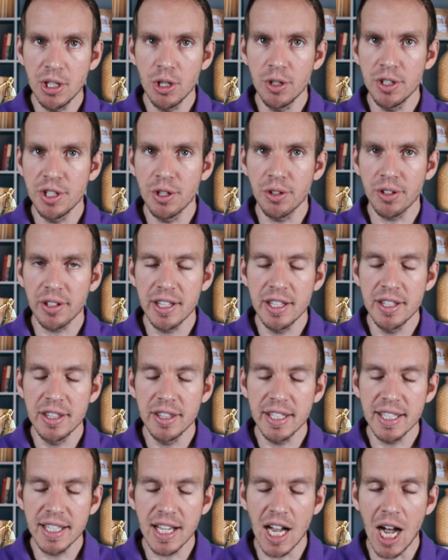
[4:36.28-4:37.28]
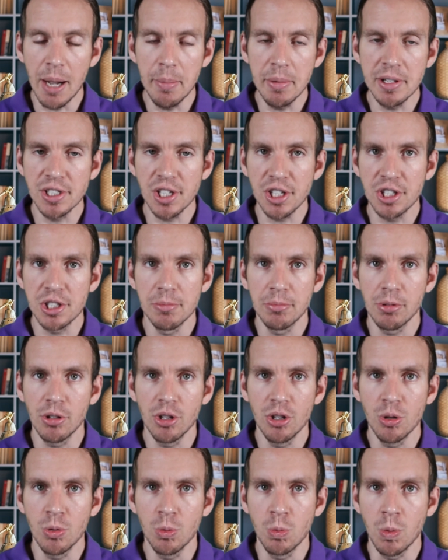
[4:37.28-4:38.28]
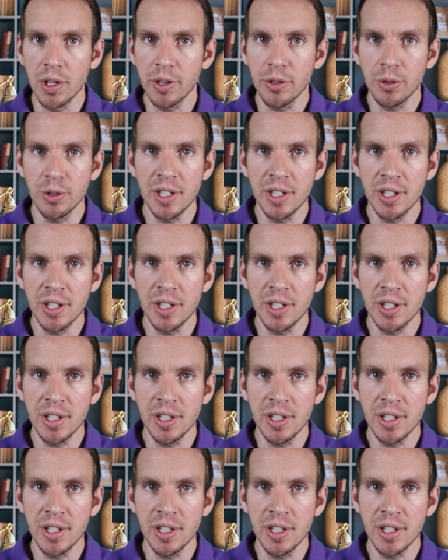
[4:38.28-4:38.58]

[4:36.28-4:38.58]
me know in the comment section below whether